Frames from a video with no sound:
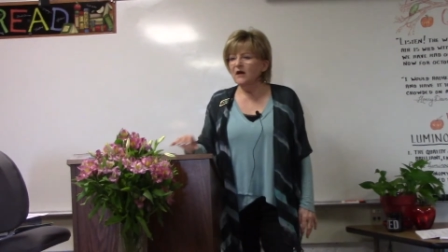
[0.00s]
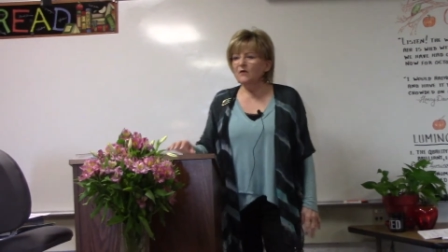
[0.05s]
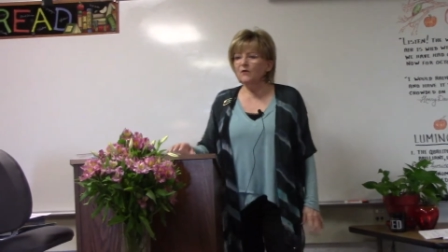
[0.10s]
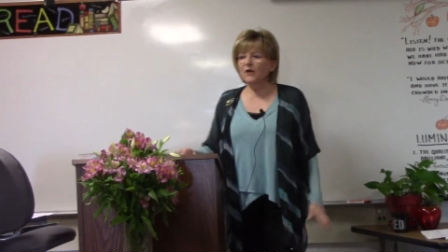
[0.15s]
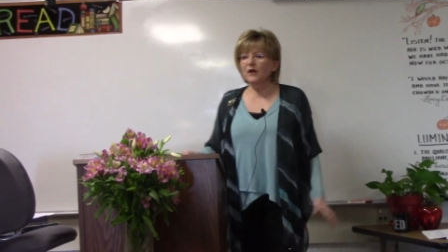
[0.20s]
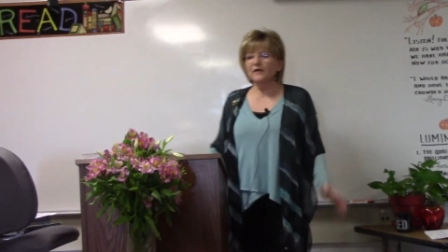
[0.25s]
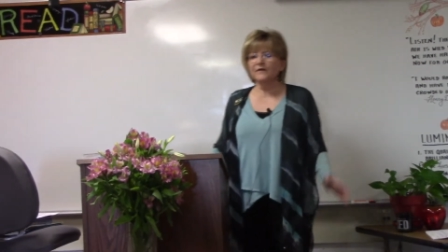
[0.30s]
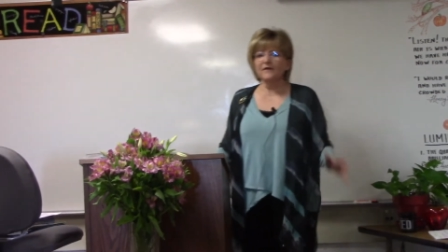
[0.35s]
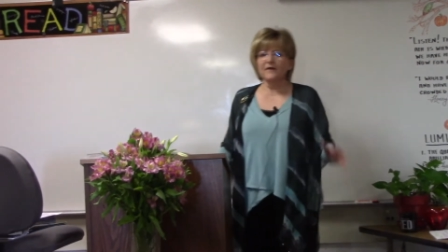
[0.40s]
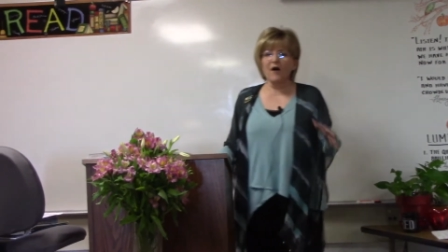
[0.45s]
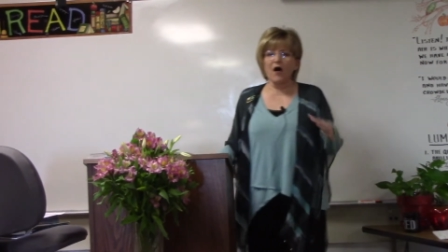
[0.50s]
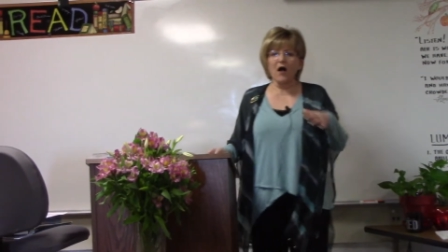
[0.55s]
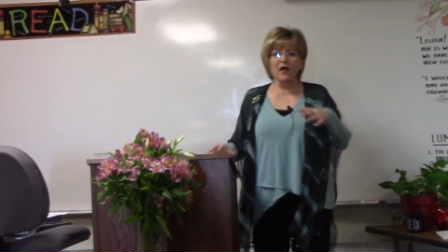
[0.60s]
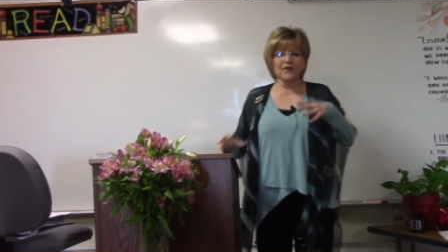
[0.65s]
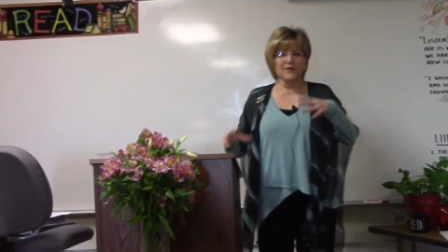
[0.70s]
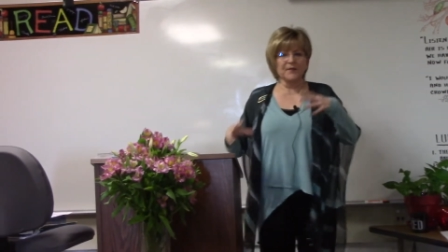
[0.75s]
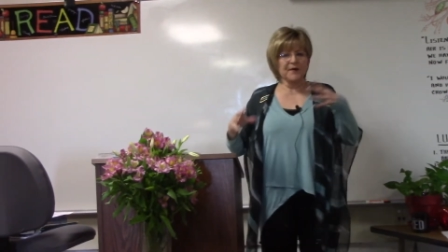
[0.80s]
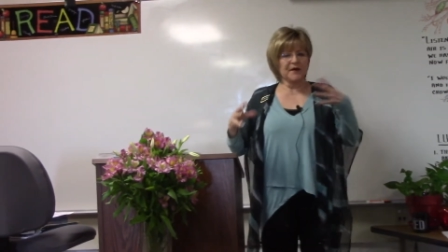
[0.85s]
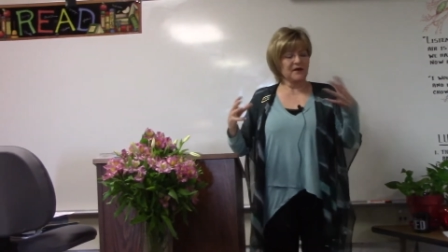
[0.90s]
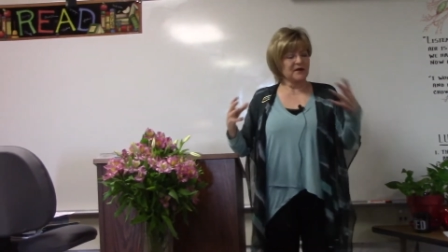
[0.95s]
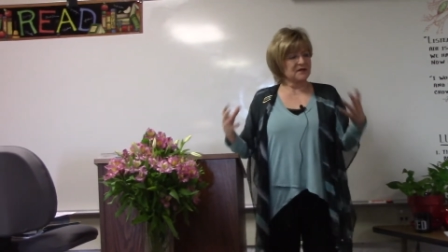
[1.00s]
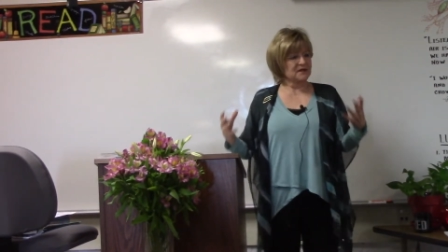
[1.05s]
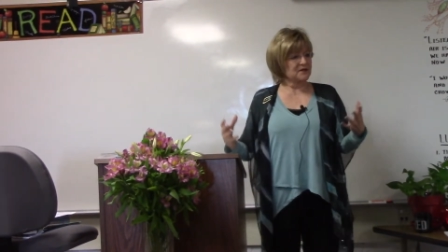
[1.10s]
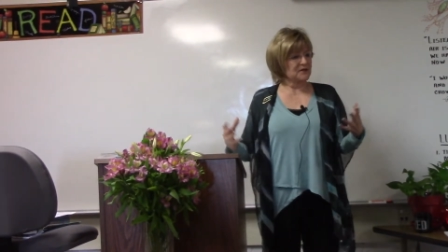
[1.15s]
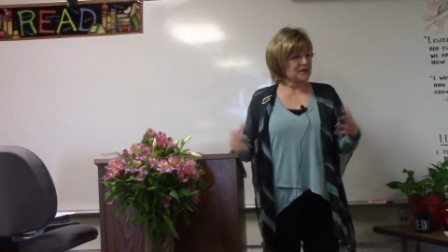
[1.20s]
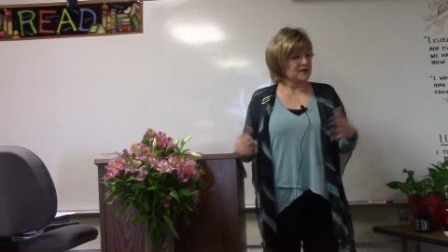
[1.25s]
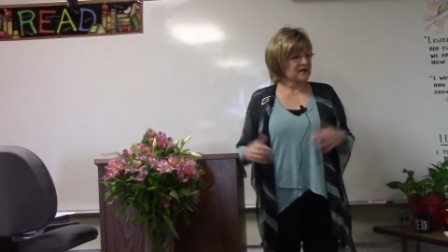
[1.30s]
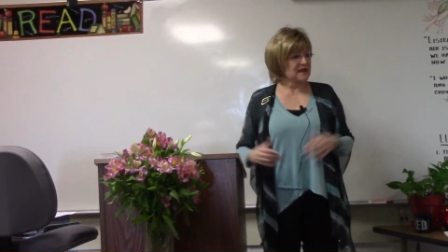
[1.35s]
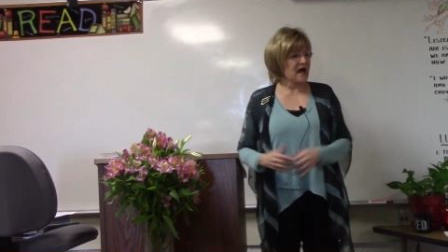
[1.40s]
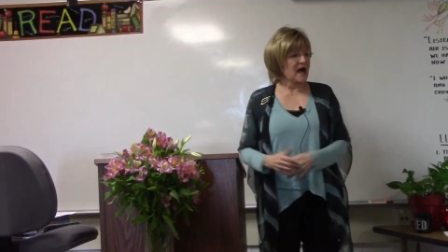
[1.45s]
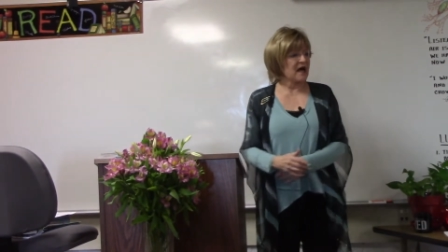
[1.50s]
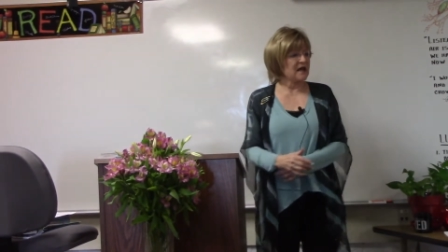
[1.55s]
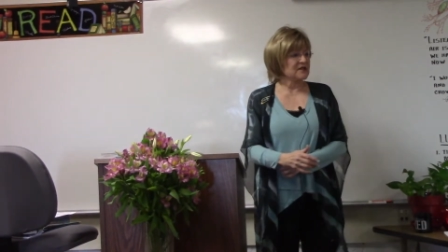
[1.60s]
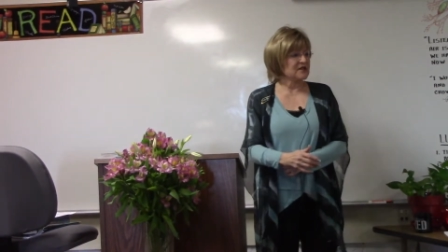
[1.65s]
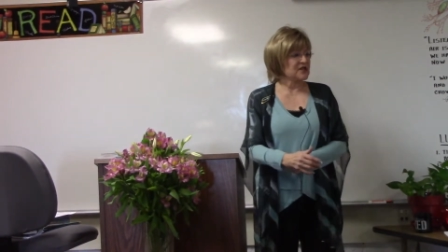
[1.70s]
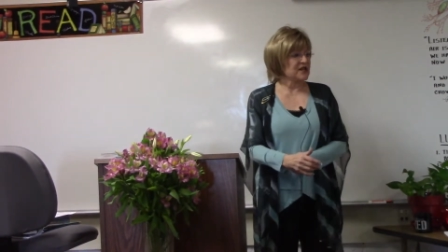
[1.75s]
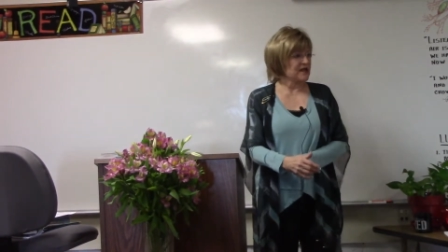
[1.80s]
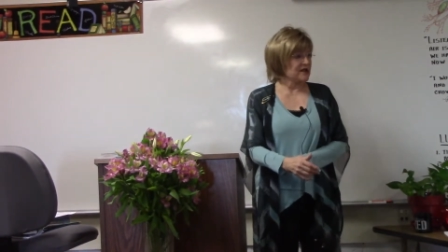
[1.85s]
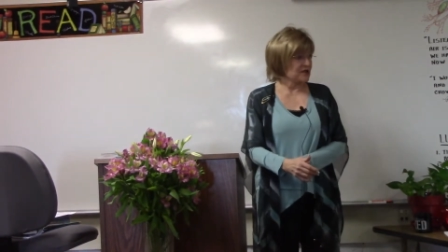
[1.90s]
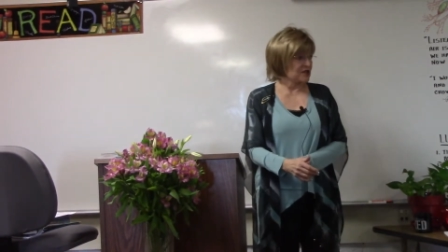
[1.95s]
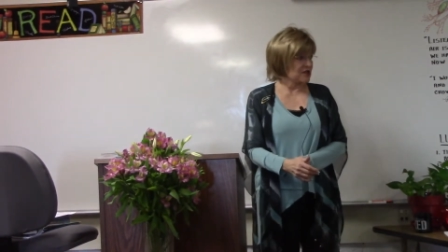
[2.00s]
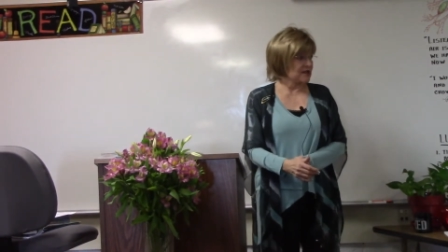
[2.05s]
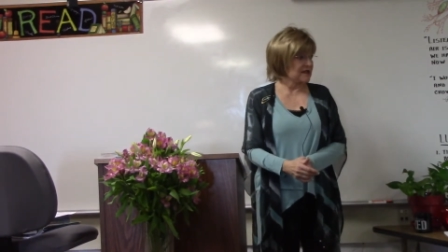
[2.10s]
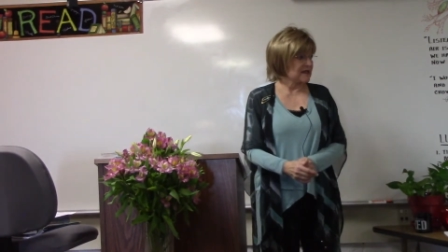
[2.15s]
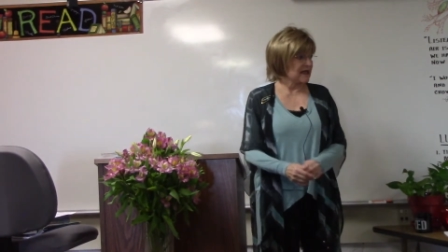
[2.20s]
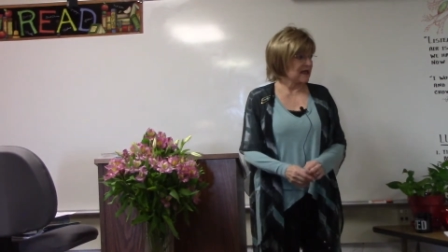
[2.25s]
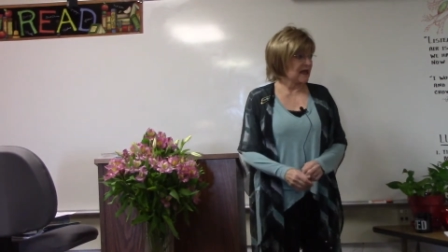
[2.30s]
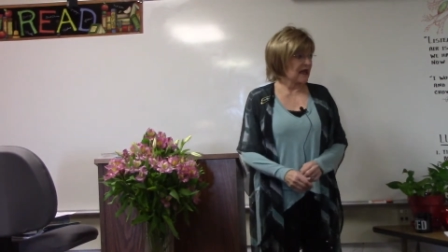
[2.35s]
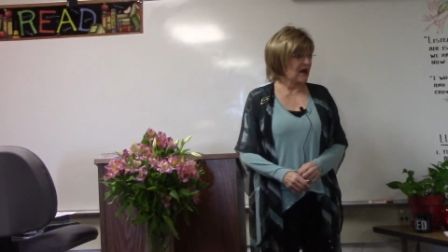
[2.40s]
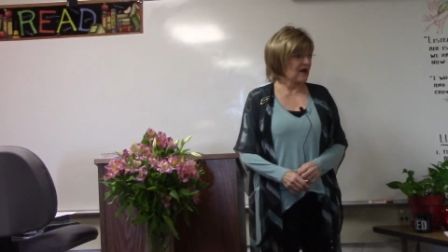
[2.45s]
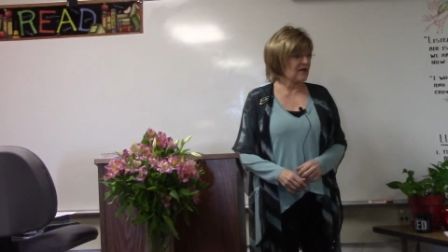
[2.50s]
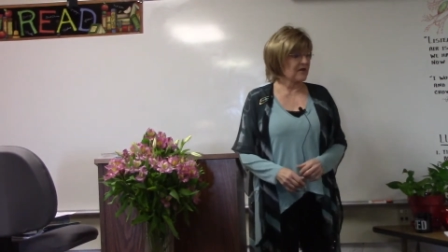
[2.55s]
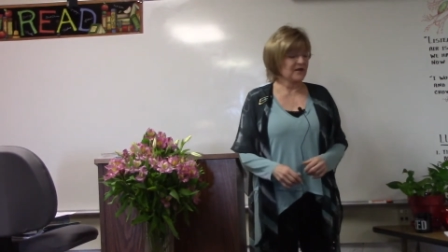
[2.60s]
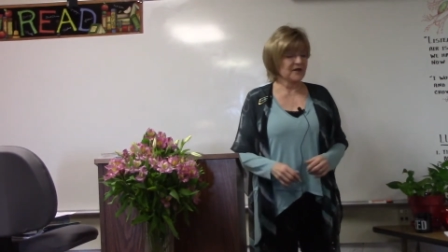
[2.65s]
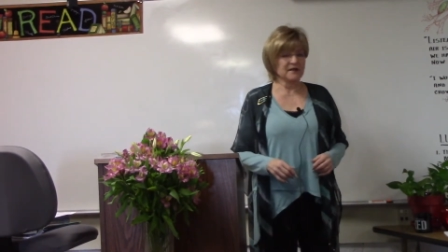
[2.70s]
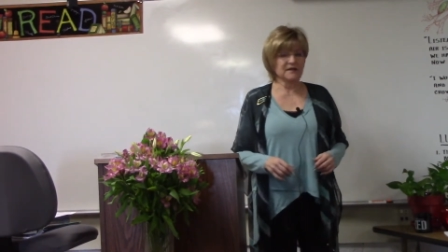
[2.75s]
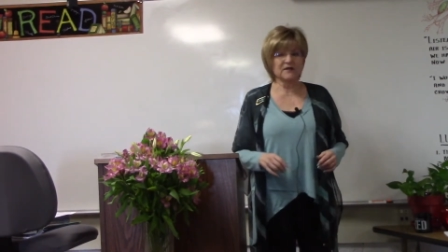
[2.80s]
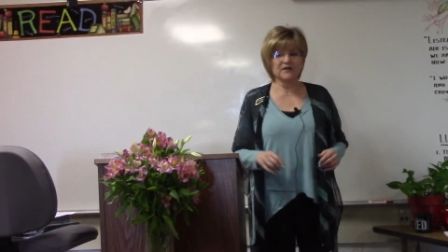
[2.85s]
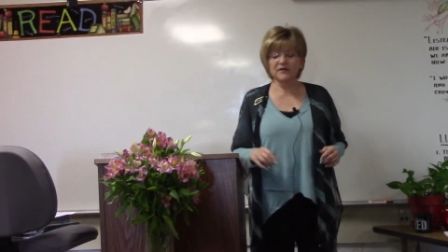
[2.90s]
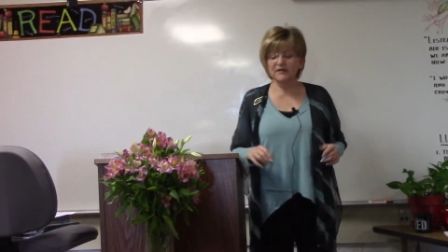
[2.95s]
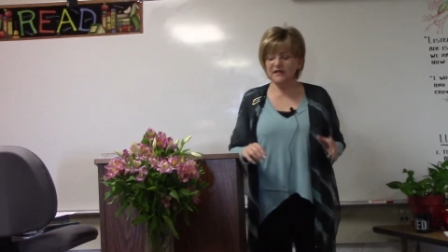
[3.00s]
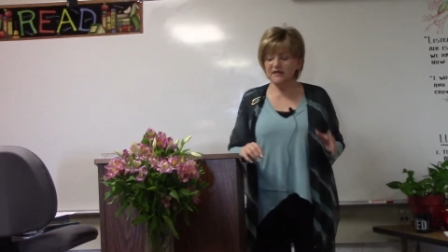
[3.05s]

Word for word: Well, if all the parents were as conscientious and careful as hers,